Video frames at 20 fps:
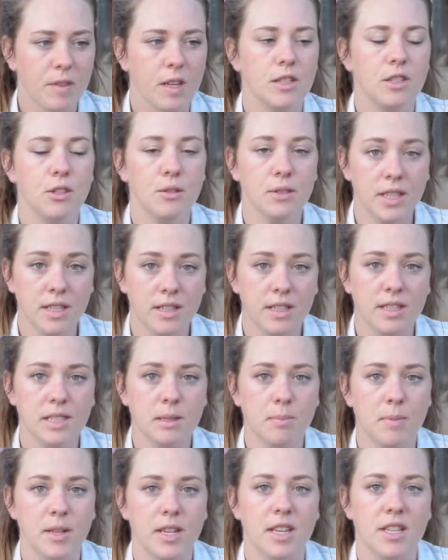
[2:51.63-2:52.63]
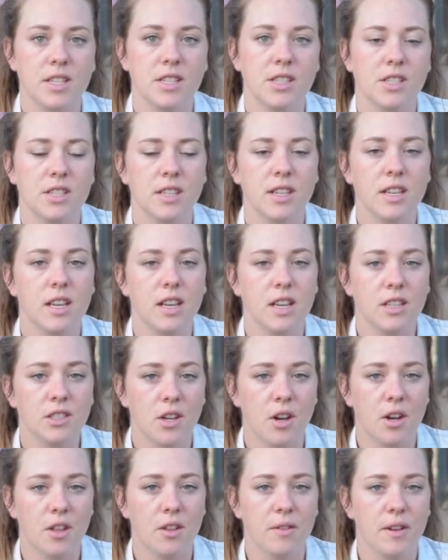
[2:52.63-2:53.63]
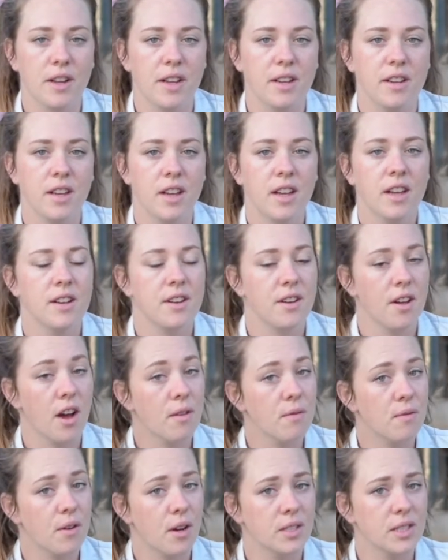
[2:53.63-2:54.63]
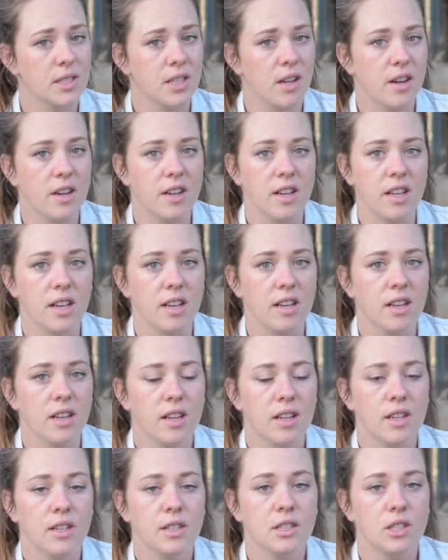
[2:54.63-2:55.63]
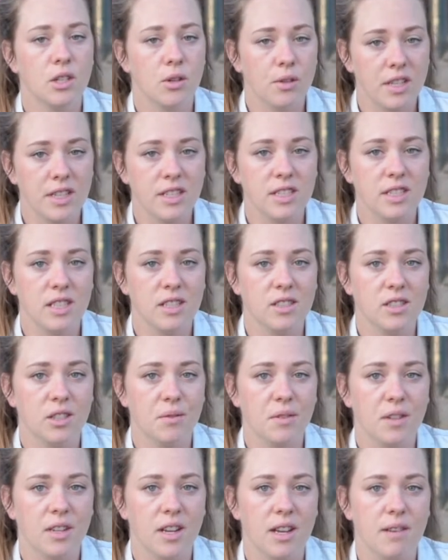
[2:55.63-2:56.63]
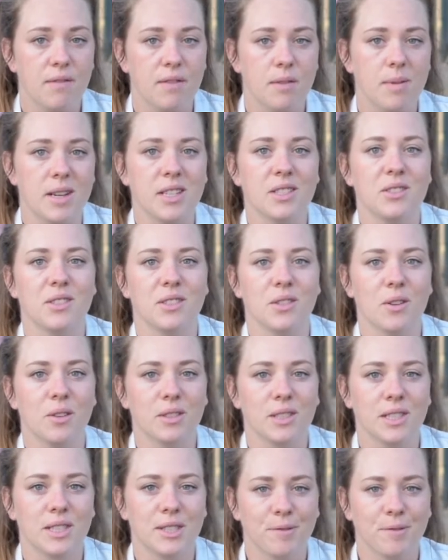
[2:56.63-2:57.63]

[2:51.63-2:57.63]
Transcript: New Zealand spinach, heat tolerant, not frost hardy. Soak your seeds overnight for best results.